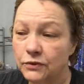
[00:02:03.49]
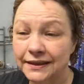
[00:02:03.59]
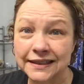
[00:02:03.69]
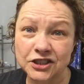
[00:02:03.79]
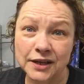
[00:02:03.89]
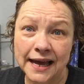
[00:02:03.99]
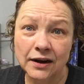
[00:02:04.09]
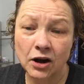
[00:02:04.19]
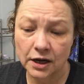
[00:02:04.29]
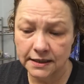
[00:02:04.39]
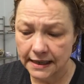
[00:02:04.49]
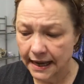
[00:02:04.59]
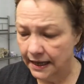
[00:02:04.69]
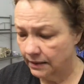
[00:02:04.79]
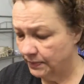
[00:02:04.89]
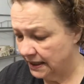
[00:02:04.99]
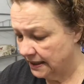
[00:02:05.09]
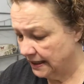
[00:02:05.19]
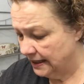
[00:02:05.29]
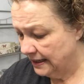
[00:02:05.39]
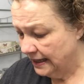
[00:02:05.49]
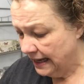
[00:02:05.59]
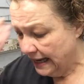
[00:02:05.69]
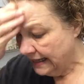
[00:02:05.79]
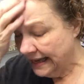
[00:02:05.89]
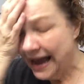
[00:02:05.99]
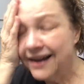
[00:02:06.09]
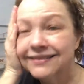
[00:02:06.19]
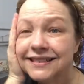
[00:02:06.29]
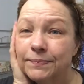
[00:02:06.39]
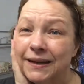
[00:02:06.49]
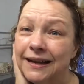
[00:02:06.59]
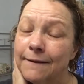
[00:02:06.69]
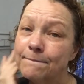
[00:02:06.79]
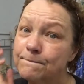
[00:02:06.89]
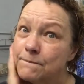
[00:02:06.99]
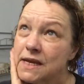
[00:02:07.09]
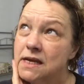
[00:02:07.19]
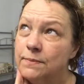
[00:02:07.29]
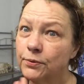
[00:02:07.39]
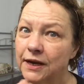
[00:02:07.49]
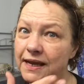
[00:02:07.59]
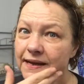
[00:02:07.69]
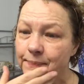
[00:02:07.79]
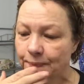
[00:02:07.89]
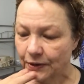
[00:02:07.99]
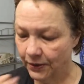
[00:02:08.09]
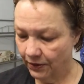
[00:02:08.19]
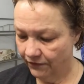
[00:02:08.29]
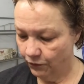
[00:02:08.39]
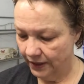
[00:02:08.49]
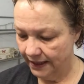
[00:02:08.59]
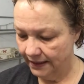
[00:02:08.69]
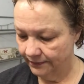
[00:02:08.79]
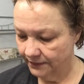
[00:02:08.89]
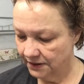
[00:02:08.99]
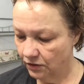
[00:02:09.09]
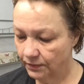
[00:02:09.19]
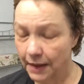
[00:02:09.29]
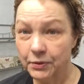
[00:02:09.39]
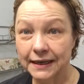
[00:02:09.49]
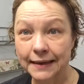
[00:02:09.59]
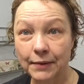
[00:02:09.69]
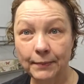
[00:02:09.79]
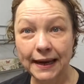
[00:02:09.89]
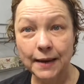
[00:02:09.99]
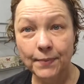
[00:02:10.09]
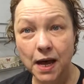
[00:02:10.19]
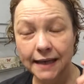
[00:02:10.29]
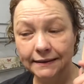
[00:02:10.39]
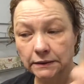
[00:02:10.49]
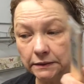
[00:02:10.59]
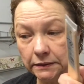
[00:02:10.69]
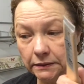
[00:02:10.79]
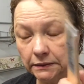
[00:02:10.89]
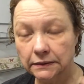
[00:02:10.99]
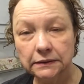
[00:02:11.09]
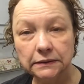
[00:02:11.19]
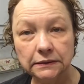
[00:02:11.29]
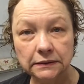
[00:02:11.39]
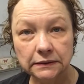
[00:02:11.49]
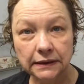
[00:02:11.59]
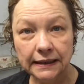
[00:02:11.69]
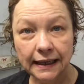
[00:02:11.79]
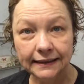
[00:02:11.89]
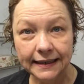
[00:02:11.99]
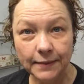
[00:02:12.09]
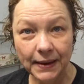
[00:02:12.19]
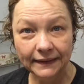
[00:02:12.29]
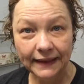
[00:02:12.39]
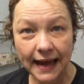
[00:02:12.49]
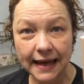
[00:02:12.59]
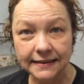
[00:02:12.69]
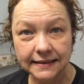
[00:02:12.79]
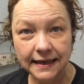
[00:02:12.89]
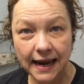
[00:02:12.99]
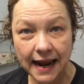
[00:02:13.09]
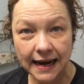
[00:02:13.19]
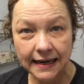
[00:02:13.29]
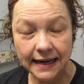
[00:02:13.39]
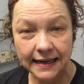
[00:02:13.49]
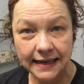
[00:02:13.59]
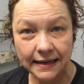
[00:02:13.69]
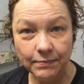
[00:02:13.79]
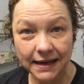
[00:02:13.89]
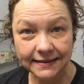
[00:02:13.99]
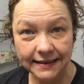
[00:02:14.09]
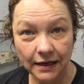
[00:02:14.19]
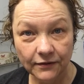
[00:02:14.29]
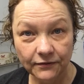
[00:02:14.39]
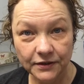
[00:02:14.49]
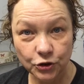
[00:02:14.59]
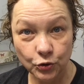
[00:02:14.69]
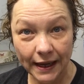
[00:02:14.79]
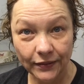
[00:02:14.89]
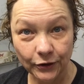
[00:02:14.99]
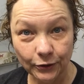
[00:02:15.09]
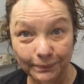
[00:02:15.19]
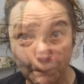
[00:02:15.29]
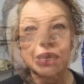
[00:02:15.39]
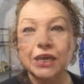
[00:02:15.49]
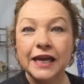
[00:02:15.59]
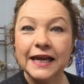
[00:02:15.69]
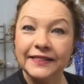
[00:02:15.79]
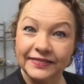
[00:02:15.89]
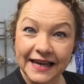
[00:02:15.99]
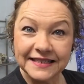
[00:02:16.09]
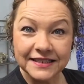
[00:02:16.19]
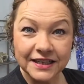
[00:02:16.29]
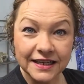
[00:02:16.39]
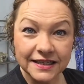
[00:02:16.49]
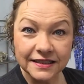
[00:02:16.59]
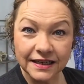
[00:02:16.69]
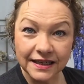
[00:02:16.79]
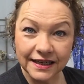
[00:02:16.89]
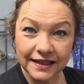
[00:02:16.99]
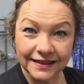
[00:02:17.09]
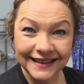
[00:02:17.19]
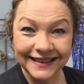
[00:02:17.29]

We think she had a heart attack. But uh, yeah, it's been a pretty, pretty rough week. So I'm going to get my makeup on and not think about that and get myself together. That's as good as it's going to get.